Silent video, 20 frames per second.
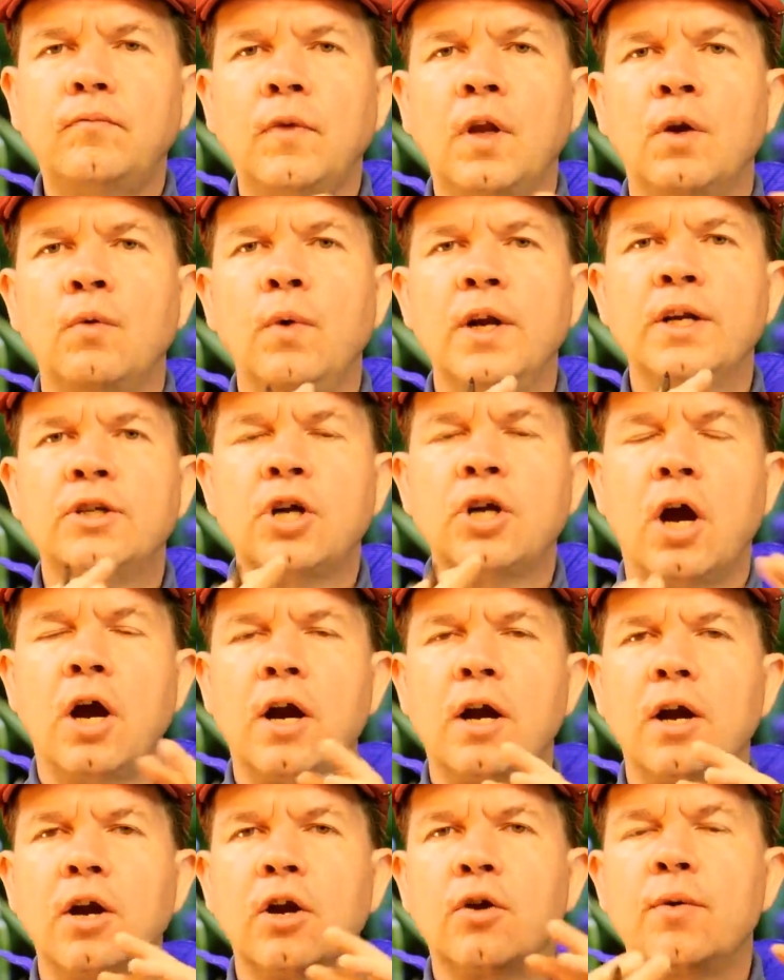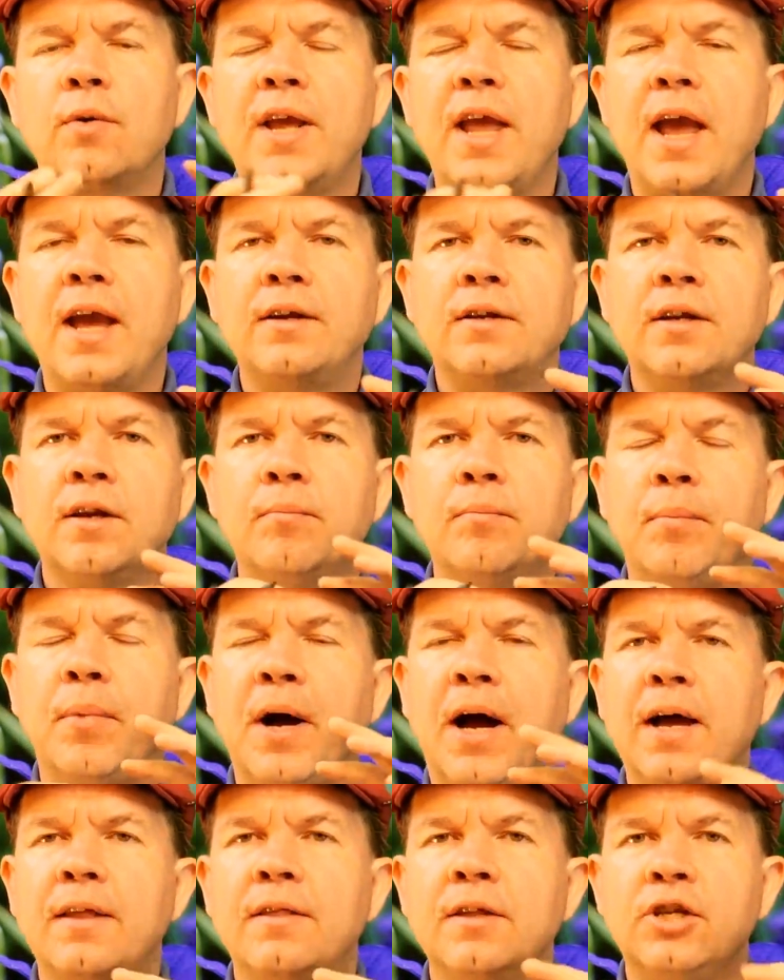which are created
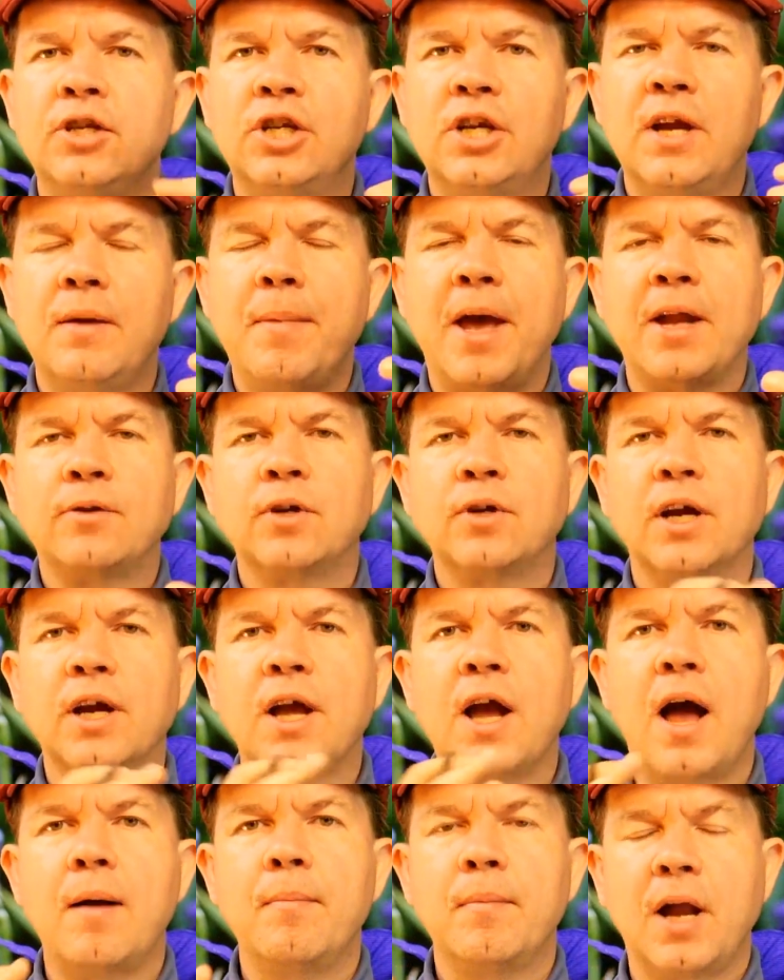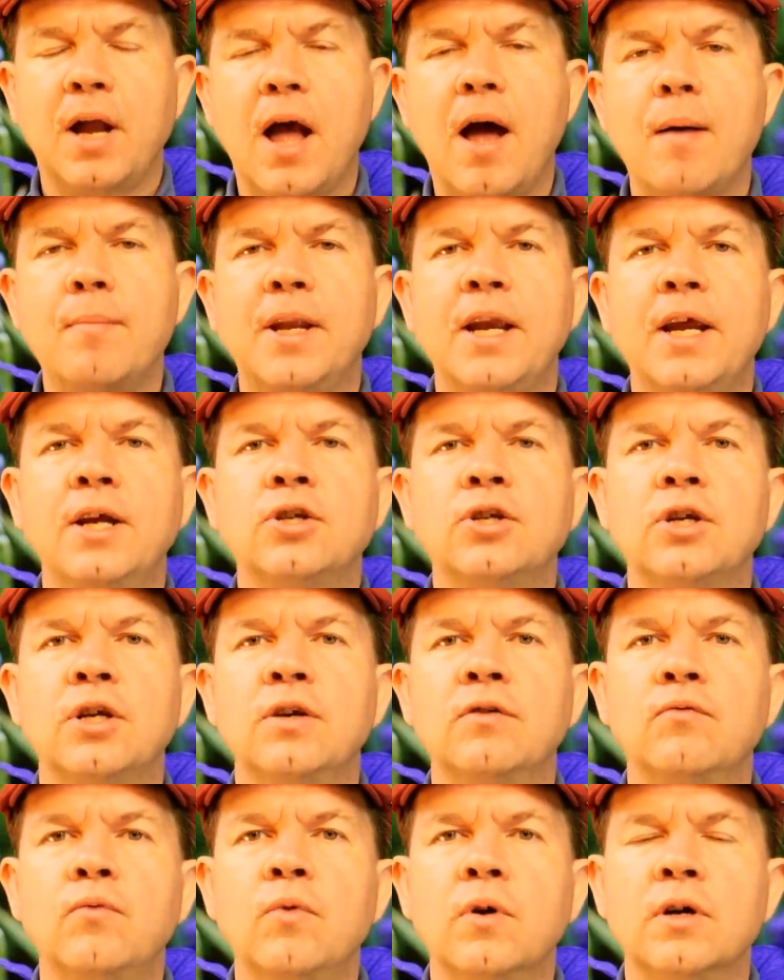by the geometric combination
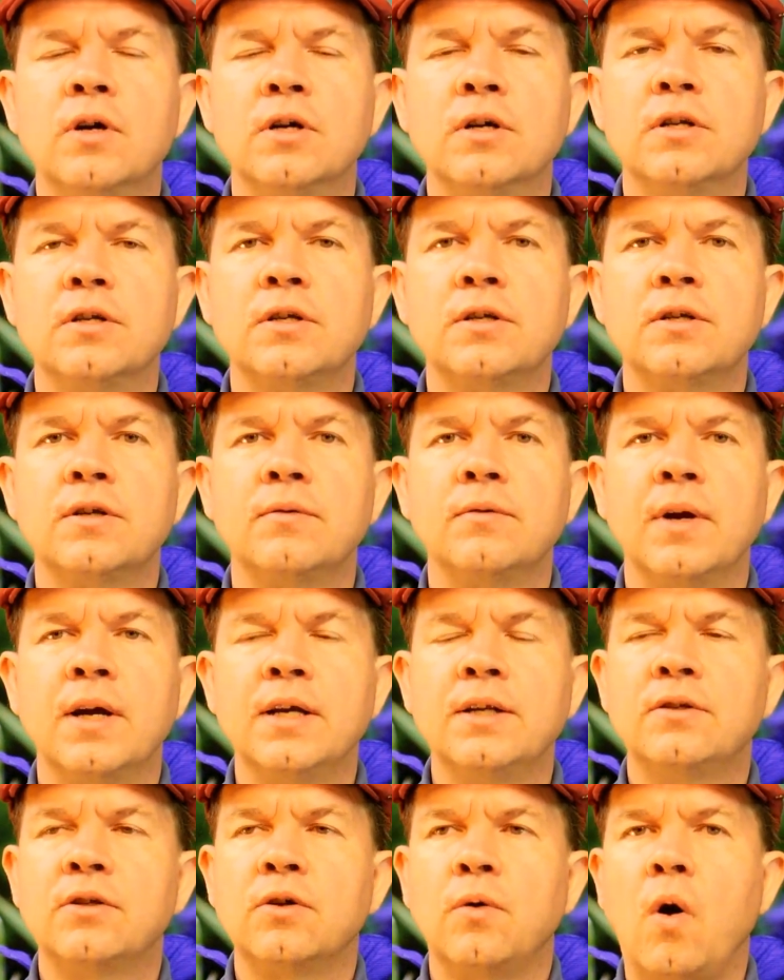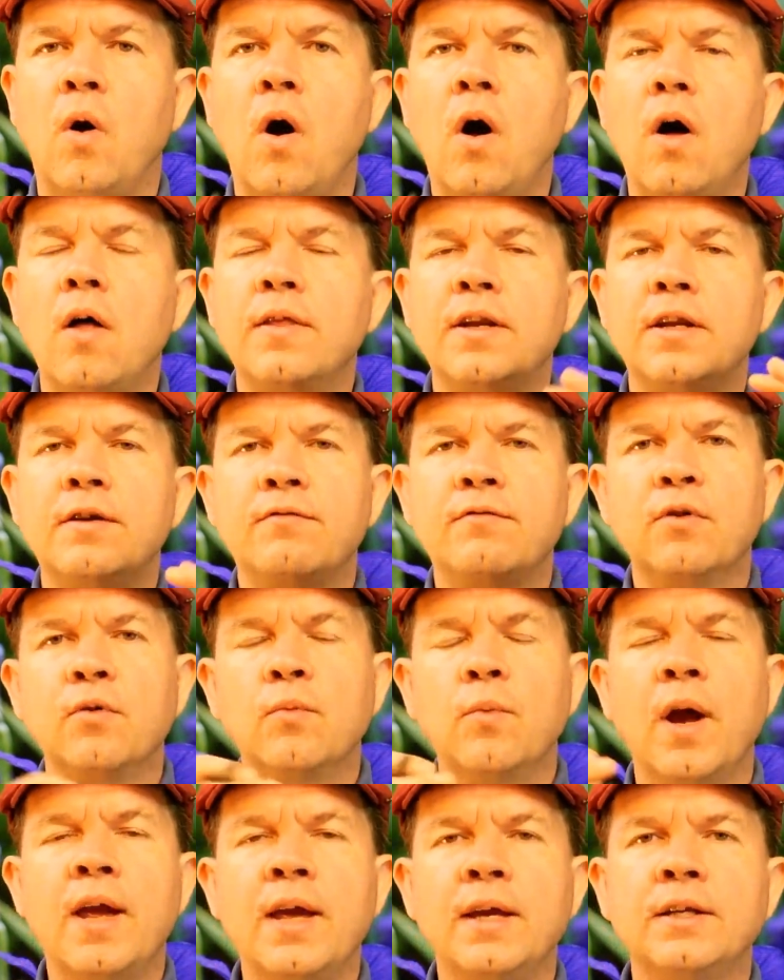of words, right? So all the different
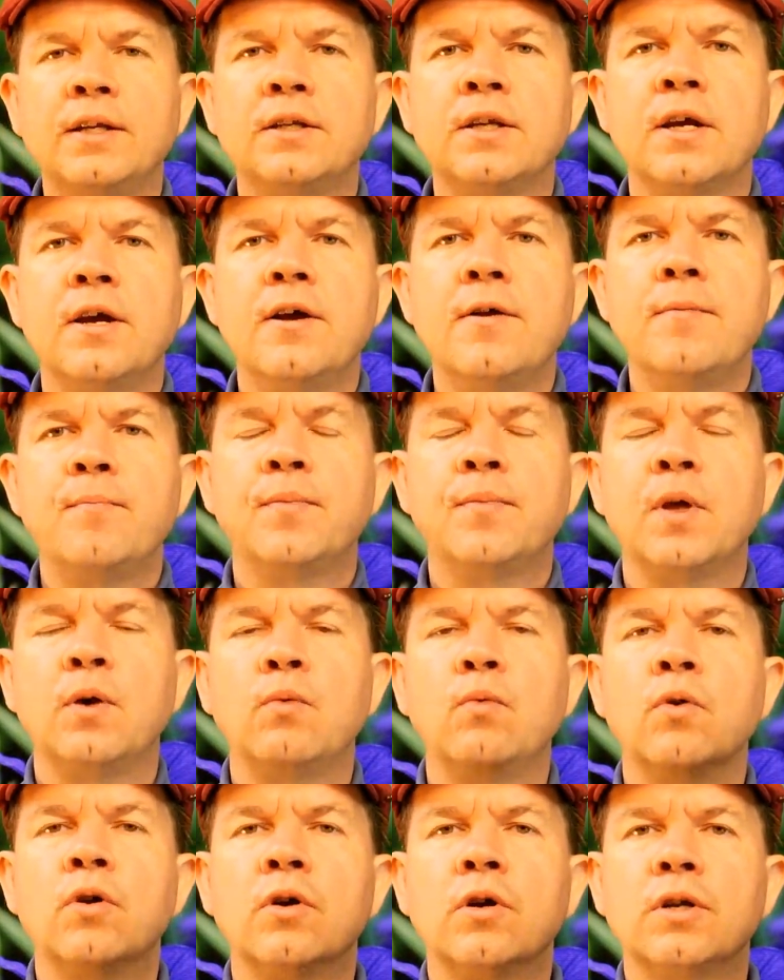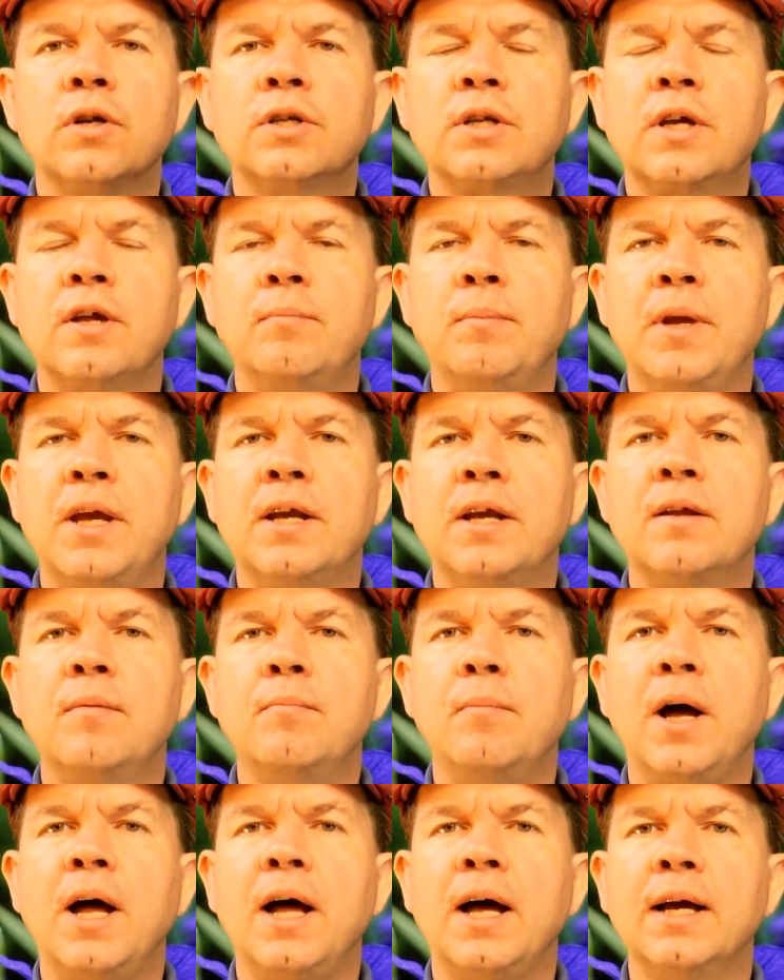ways that words can be
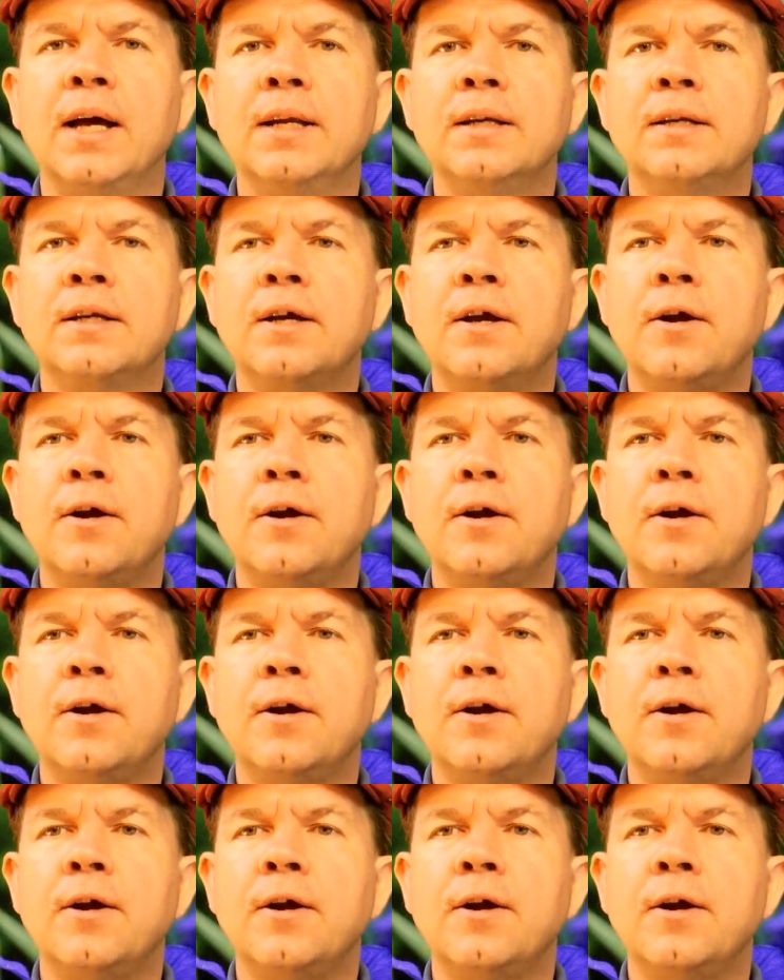combined,